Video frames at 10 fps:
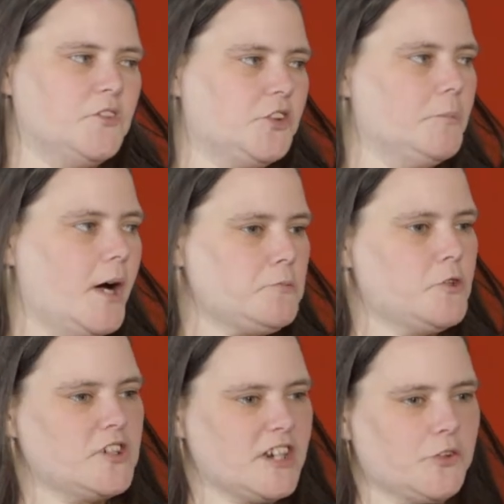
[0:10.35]
So my
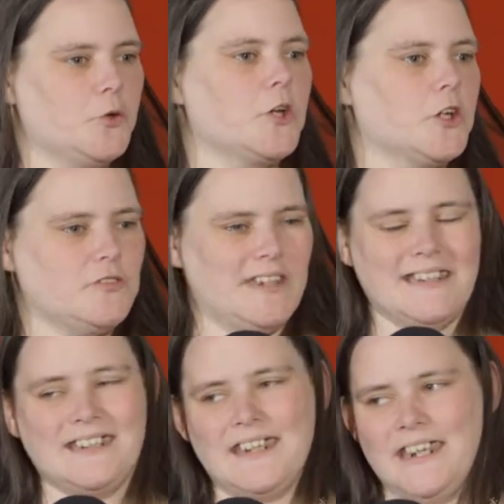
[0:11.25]
project's called A
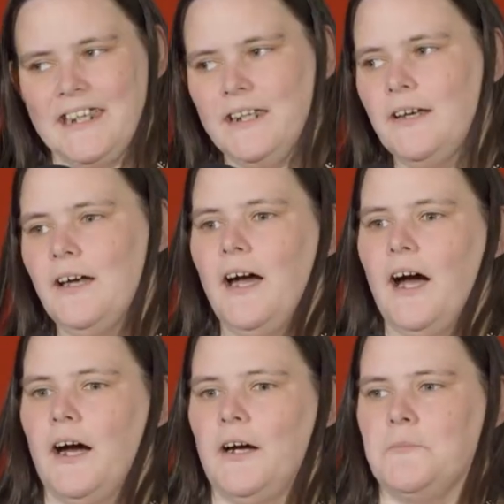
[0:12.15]
Green Sea.
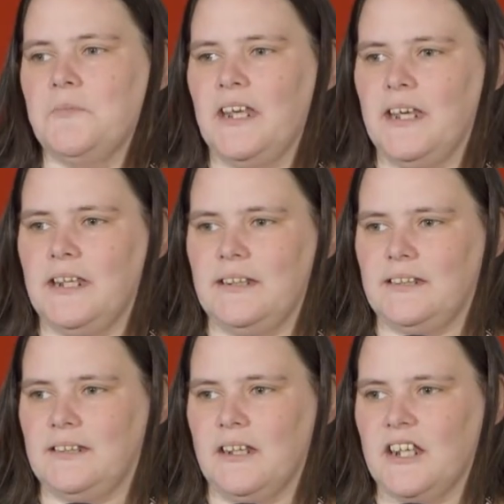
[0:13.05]

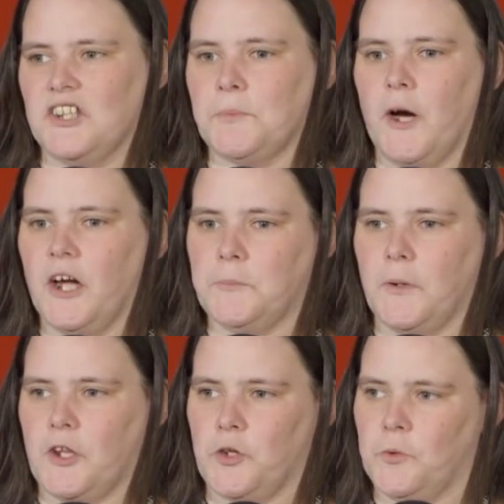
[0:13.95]
It's inspired
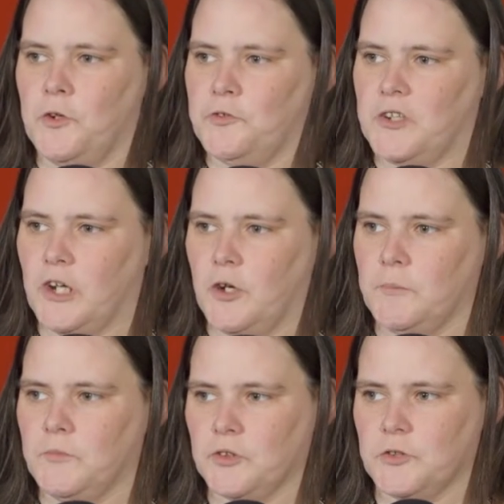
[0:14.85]
by the Wilfrid
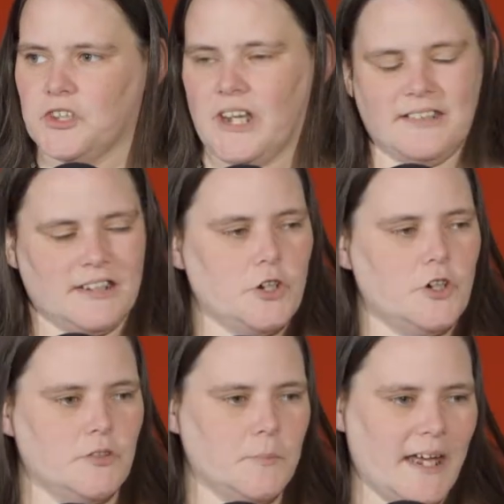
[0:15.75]
Owen Dorset
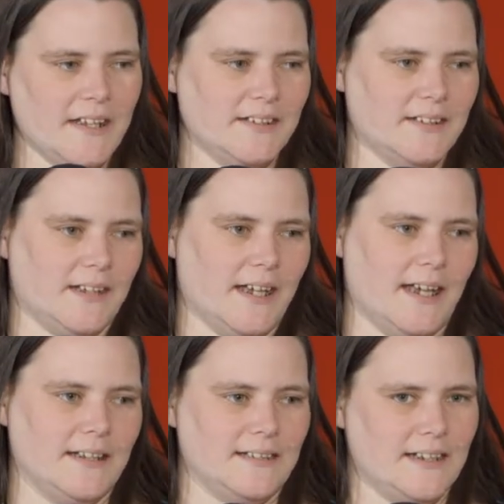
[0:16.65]
Decorum Est,
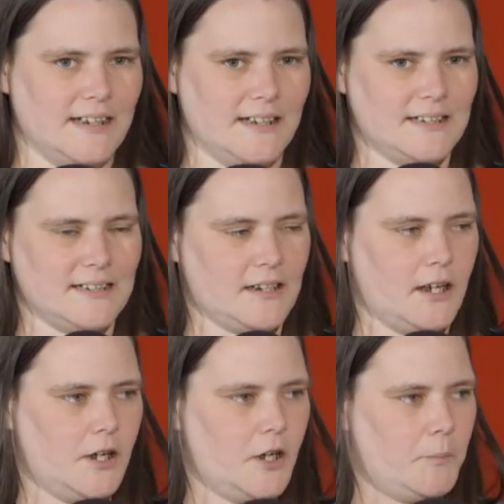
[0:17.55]
and it's
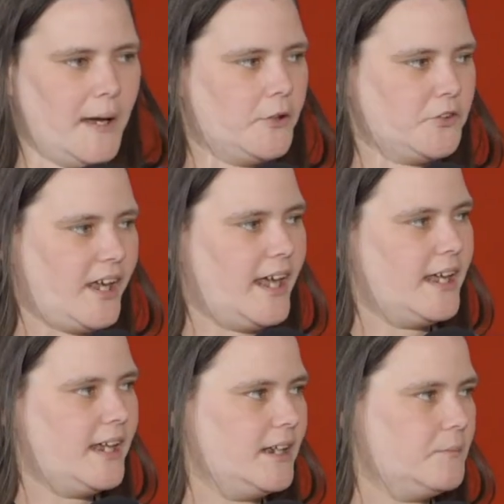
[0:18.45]
about
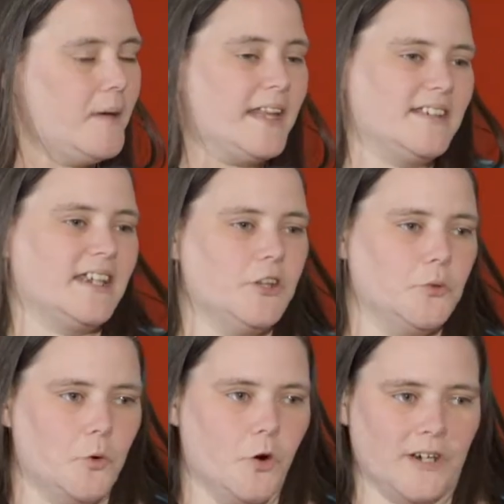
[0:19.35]
a medic in
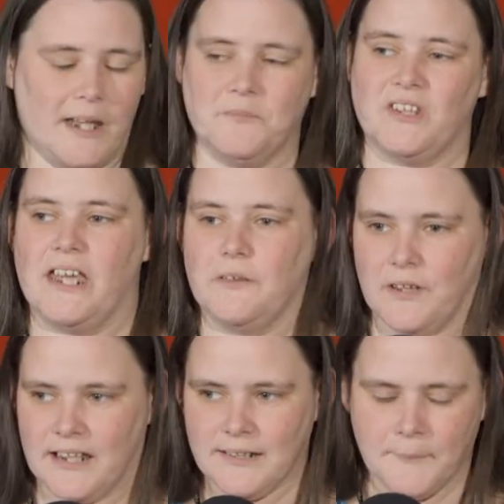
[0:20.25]
the war named
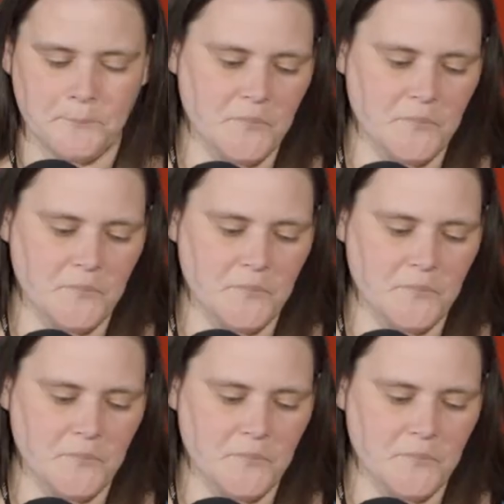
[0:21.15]
David.